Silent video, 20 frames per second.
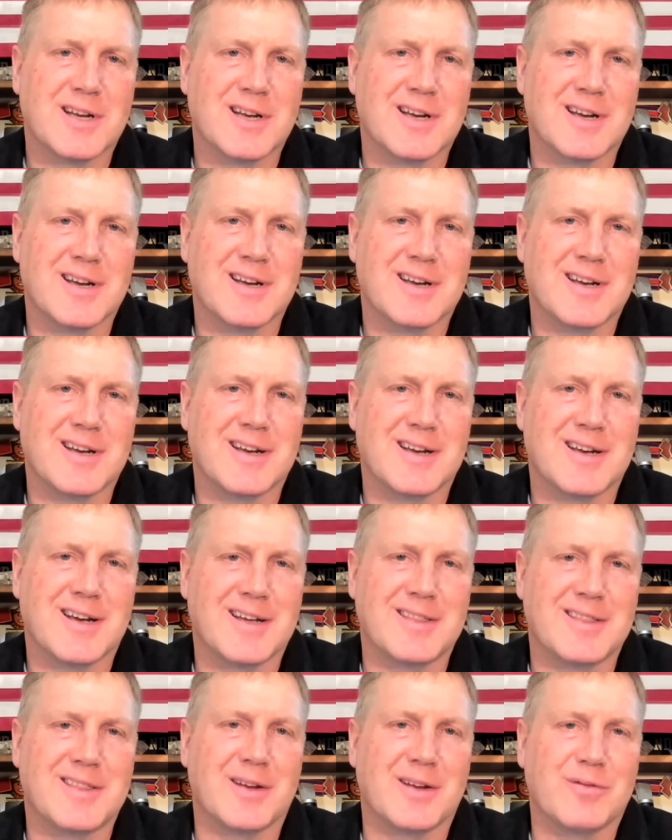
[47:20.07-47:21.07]

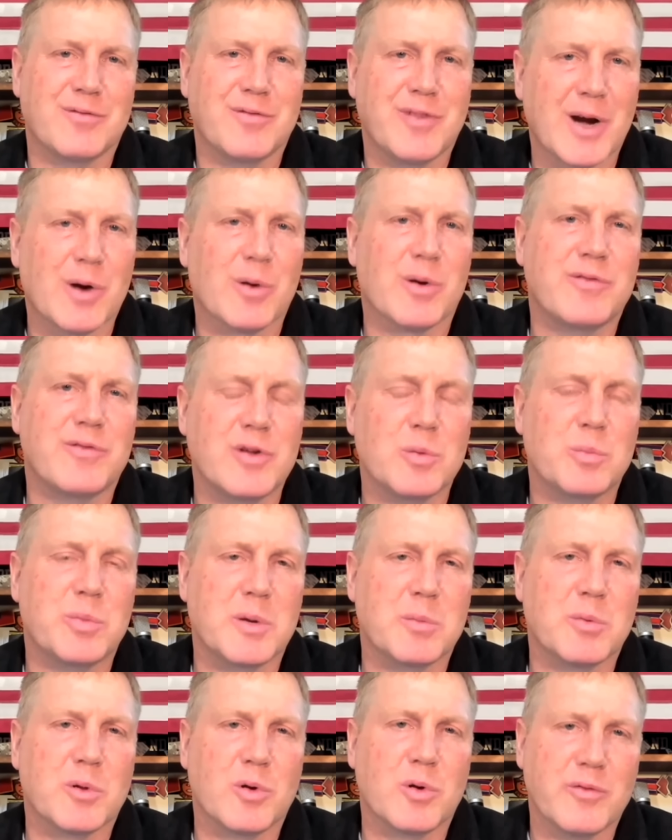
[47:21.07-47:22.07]
I think very few
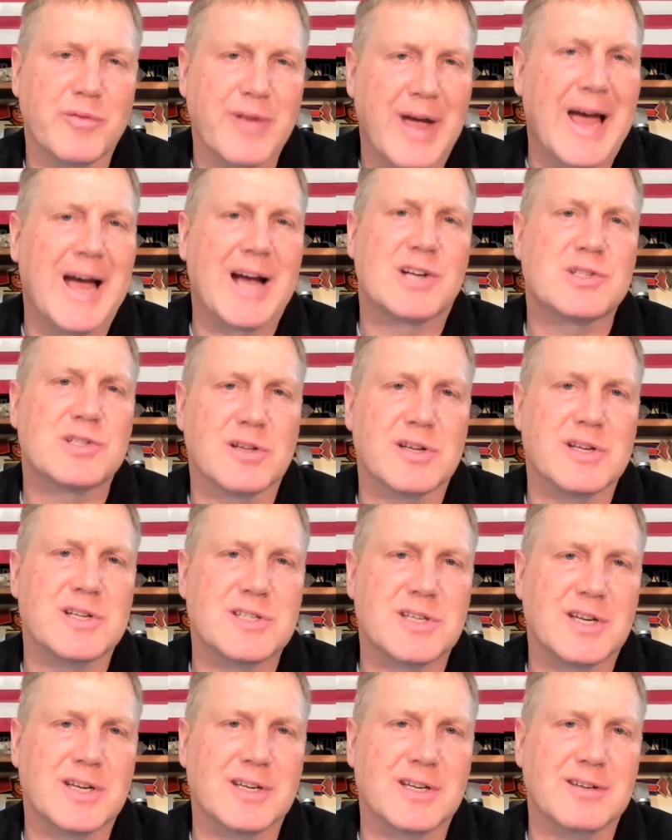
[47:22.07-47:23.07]
people who have actually
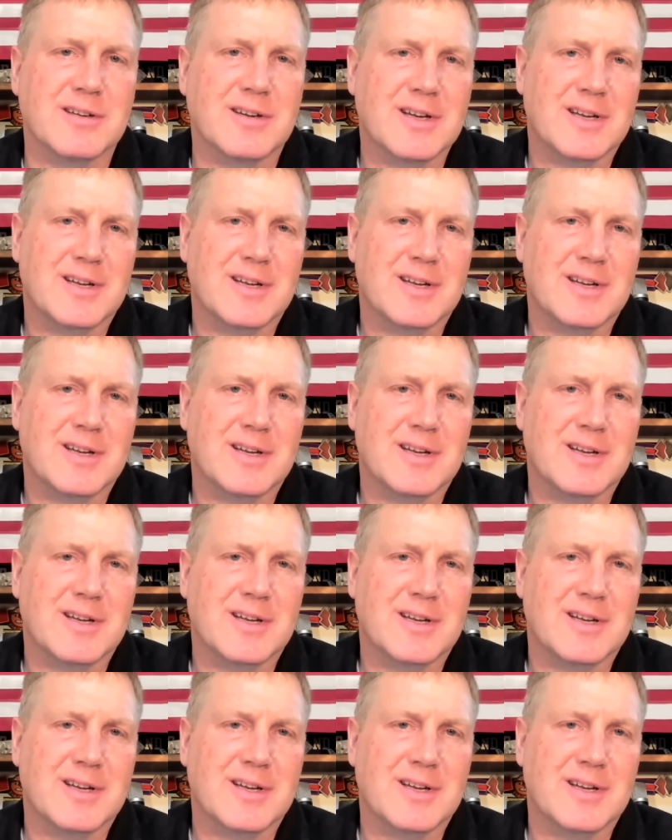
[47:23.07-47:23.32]
seen